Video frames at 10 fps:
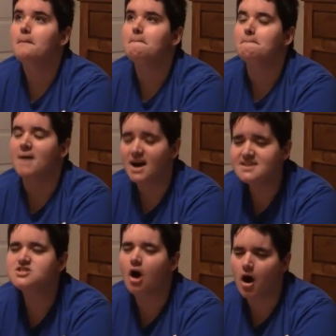
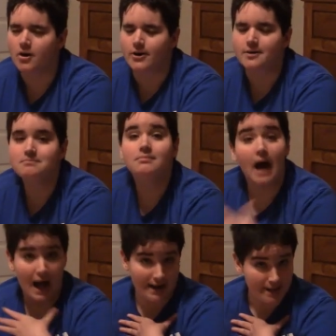my daughter,
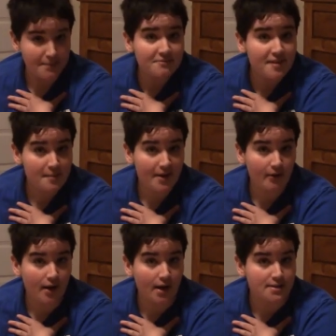I am a female,
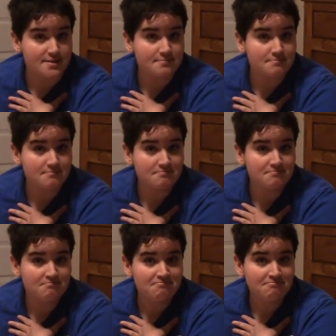guys.
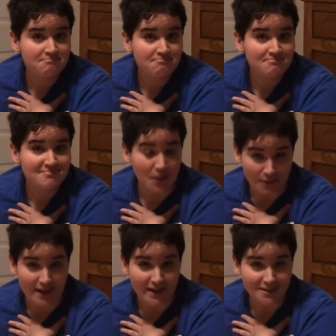
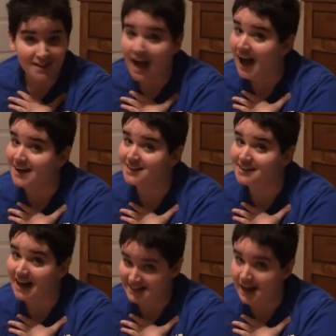Okay?
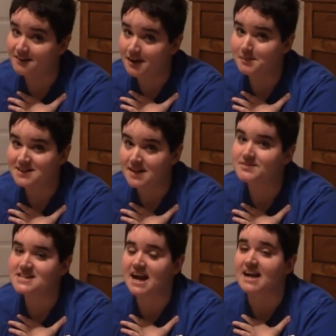I identify myself
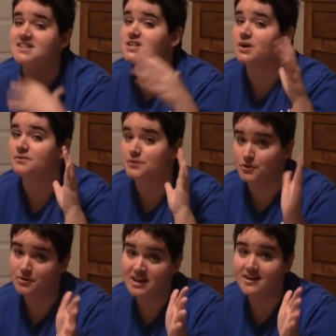as a guy. So if you
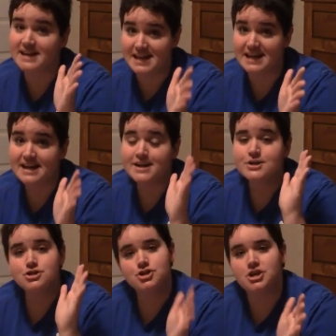do hear
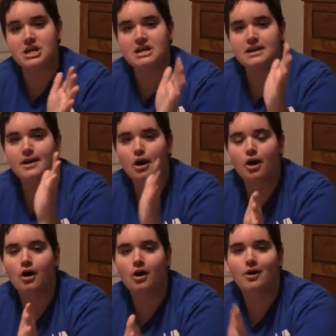she,
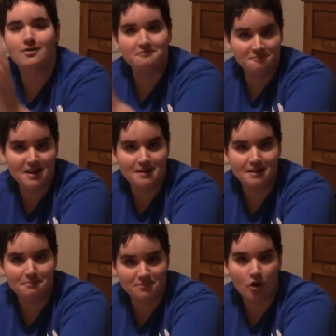her,
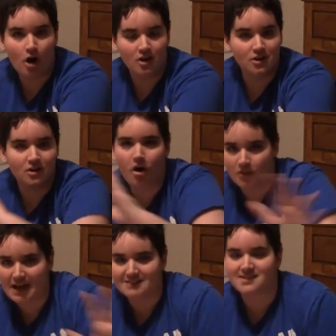feet, daughter, all
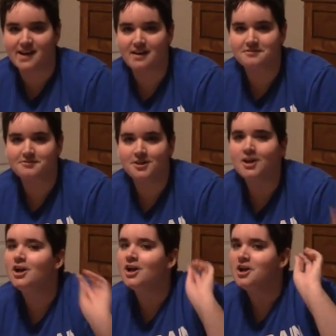that stuff,
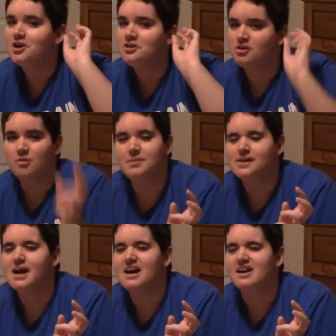don't be
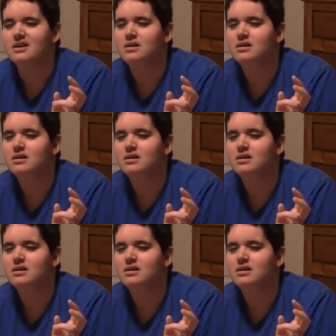like,